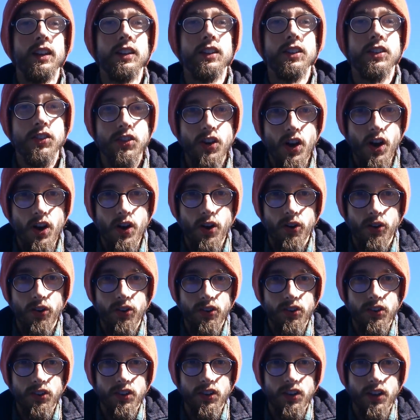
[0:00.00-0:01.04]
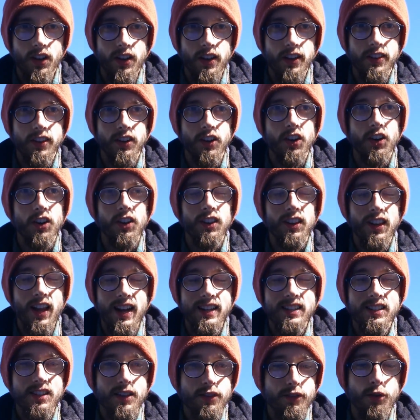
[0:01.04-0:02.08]
So, there are
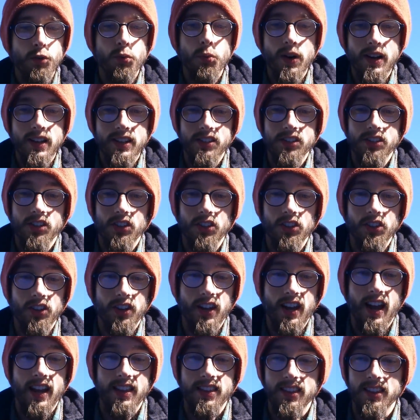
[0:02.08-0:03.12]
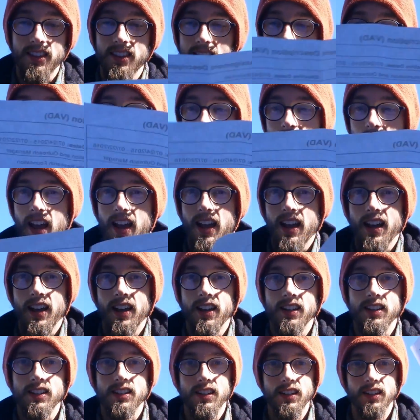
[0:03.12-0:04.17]
lots of different ways to look at this,
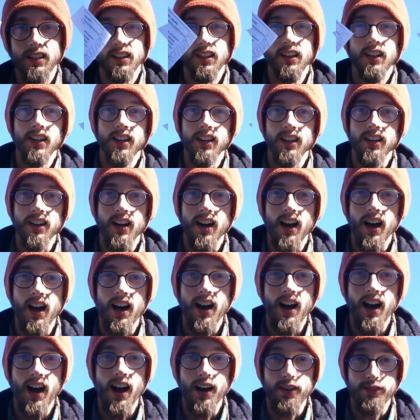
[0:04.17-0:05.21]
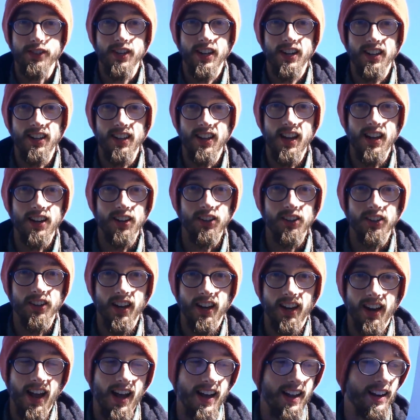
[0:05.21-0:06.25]
and I've done a lot of
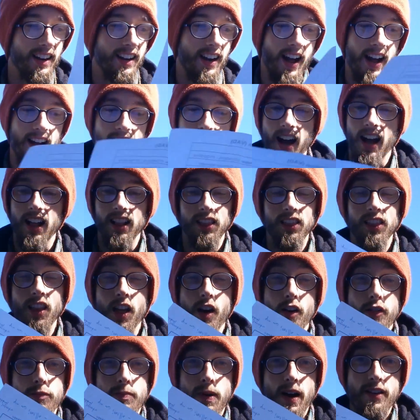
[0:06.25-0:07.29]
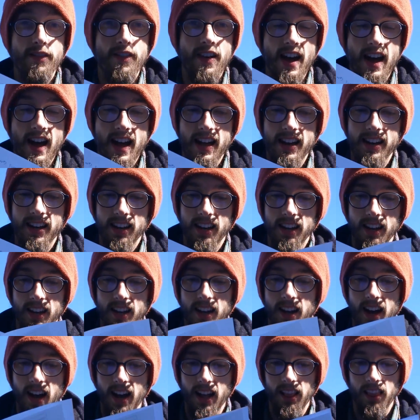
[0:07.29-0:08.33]
looking at it. I love my VAD.
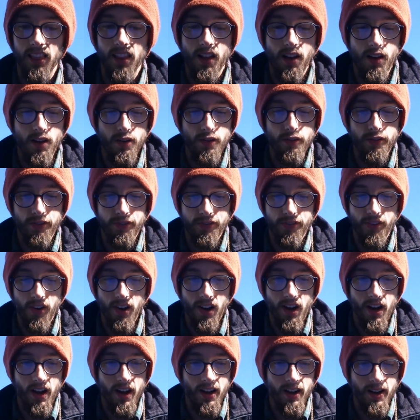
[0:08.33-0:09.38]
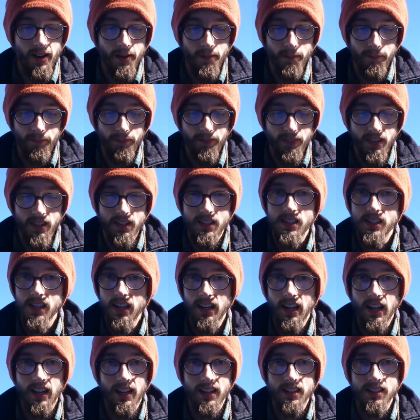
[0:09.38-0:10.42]
I love
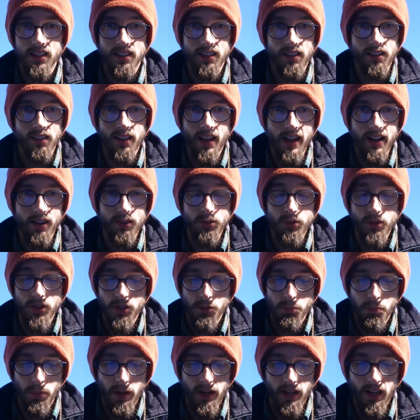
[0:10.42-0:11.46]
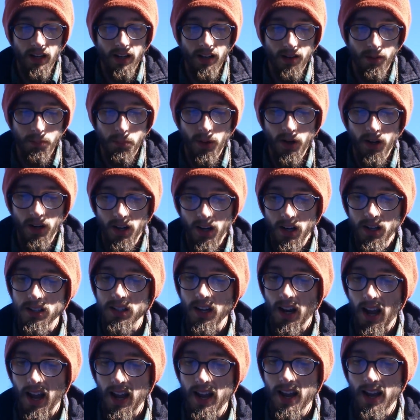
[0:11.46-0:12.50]
digging into the language, picking it apart,
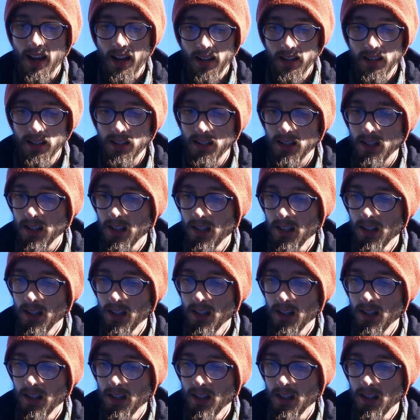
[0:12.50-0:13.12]
and